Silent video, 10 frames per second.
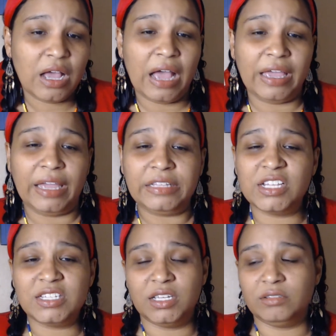It
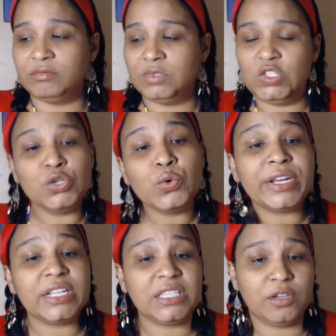doesn't do
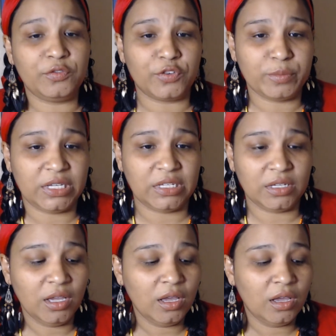anything for me
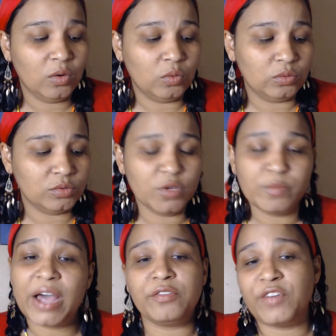to
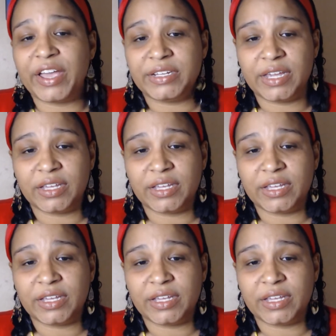modify a duck.